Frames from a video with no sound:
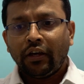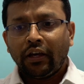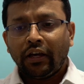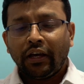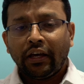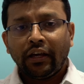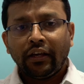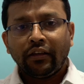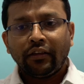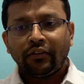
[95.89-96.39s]

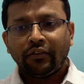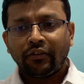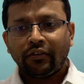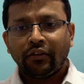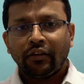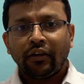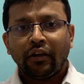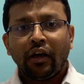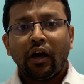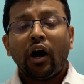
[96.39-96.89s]

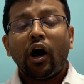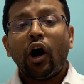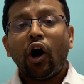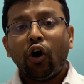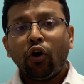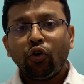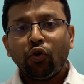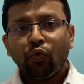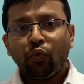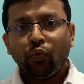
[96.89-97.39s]
is
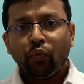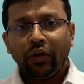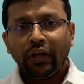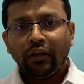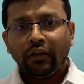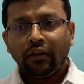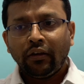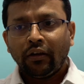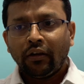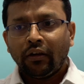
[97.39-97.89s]
how do
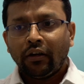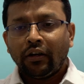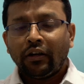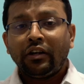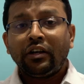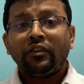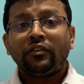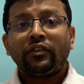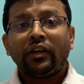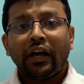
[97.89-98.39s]
we
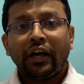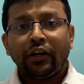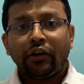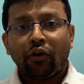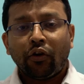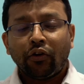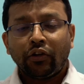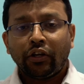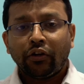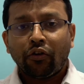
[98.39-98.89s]
decide
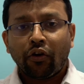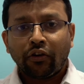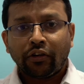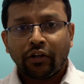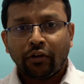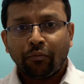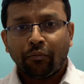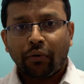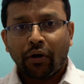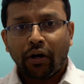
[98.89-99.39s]
on the
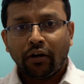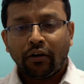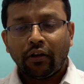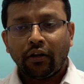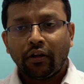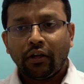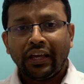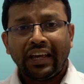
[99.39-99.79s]
content part?